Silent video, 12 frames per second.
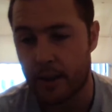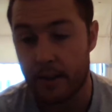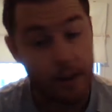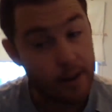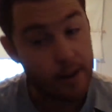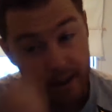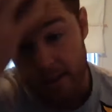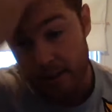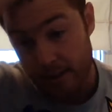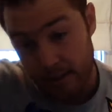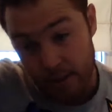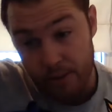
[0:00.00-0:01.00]
don't
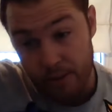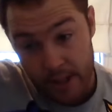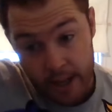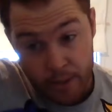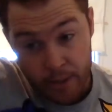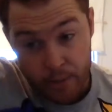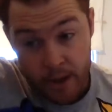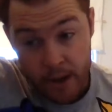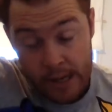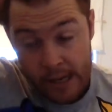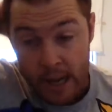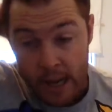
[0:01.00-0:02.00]
see any other
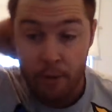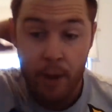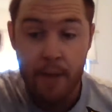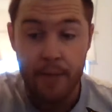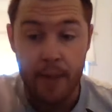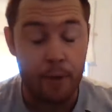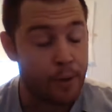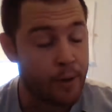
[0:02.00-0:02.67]
way around that.